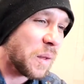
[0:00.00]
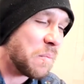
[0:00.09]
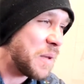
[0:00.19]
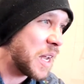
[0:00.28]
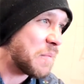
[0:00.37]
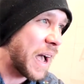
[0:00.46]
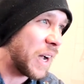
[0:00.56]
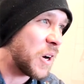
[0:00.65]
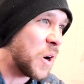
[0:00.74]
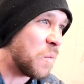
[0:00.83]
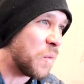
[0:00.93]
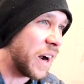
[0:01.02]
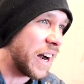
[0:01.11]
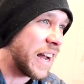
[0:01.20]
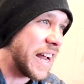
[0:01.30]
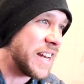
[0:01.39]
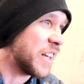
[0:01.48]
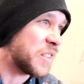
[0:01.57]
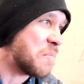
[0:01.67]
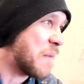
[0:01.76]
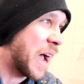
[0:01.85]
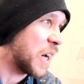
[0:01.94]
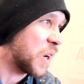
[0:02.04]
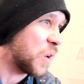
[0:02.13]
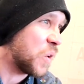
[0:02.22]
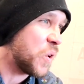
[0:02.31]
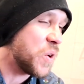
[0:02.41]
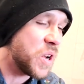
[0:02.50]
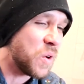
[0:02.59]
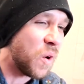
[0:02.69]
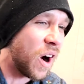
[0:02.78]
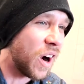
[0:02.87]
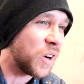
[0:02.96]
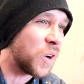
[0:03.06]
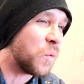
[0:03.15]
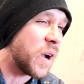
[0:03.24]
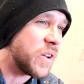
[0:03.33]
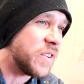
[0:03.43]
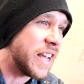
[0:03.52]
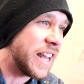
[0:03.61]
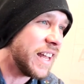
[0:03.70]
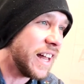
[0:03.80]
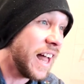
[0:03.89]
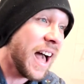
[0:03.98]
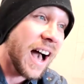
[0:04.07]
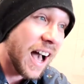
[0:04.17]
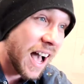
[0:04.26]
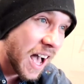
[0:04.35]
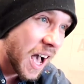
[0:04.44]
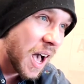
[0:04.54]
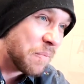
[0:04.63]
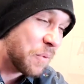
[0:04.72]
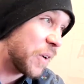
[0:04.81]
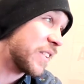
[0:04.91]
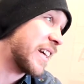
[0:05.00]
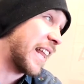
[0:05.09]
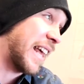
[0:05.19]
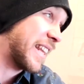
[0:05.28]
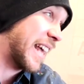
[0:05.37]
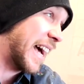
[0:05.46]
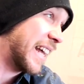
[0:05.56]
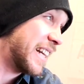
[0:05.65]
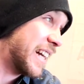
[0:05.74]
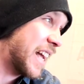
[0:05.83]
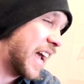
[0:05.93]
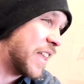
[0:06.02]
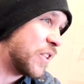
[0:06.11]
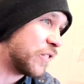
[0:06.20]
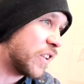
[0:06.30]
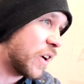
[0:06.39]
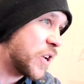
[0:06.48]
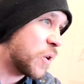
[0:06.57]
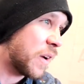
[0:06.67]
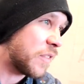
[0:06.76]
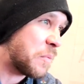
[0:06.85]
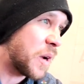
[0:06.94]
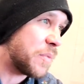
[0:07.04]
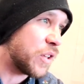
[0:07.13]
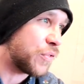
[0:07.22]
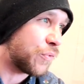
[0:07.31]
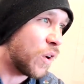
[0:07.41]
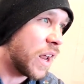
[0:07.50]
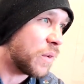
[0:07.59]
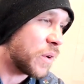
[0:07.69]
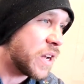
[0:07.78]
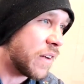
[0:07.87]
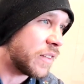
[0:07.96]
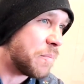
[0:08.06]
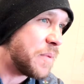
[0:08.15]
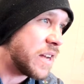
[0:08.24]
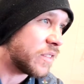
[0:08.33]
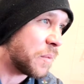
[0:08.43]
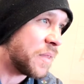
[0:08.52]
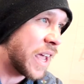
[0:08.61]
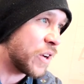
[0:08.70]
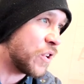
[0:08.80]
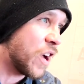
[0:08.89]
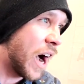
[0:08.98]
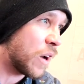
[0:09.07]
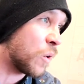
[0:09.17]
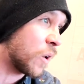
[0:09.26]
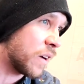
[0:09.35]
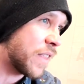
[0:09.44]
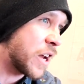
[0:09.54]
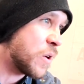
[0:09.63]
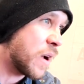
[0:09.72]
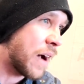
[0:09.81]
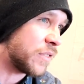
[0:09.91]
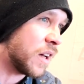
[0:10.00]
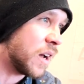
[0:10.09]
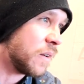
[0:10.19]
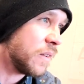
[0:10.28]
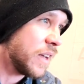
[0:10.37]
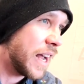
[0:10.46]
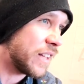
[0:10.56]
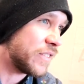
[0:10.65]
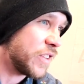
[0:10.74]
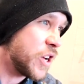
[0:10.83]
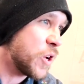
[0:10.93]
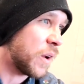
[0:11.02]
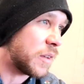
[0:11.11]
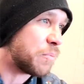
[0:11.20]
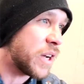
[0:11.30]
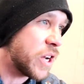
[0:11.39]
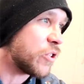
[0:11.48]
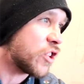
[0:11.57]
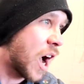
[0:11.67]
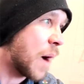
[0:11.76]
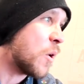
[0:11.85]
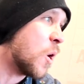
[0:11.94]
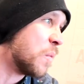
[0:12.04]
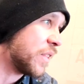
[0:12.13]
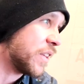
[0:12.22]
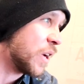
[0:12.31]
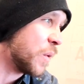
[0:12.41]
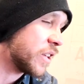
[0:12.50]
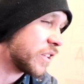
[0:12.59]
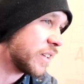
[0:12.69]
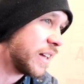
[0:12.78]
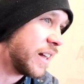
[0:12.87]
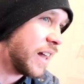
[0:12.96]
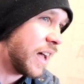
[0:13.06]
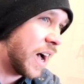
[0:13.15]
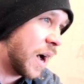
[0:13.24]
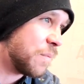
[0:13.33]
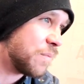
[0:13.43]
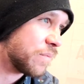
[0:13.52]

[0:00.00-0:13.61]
being back home where it doesn't matter who you are or what you did. Personally, I like that. Yeah. And there's no, you don't have to put up this front where you have to be someone that you're not, or that you have to. It's you don't have to bring your job home with you, which. Um,